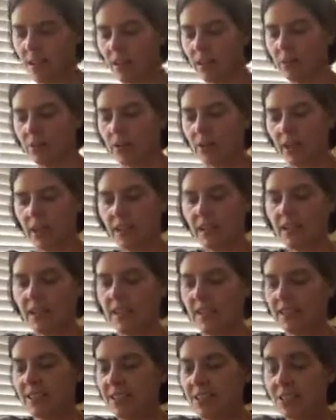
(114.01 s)
Okay,
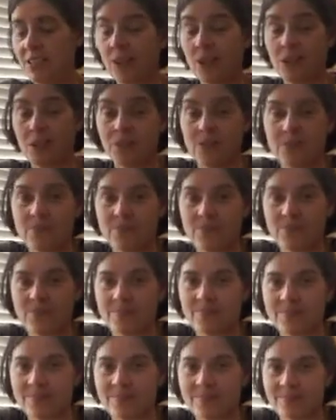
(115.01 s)
so
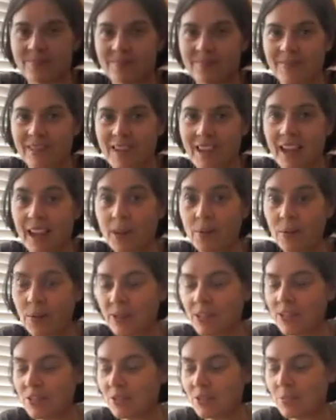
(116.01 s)
I
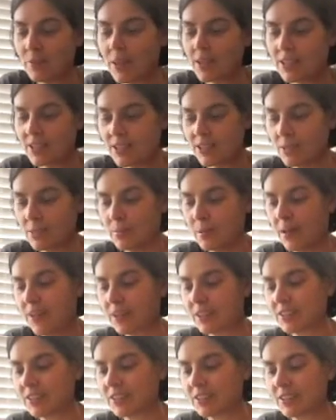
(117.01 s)
went to my seed
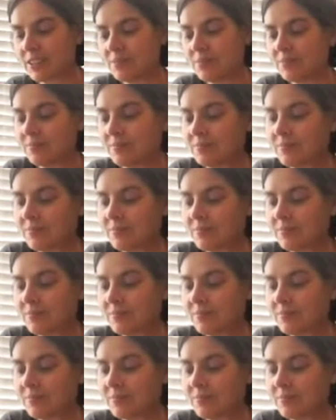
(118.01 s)
box,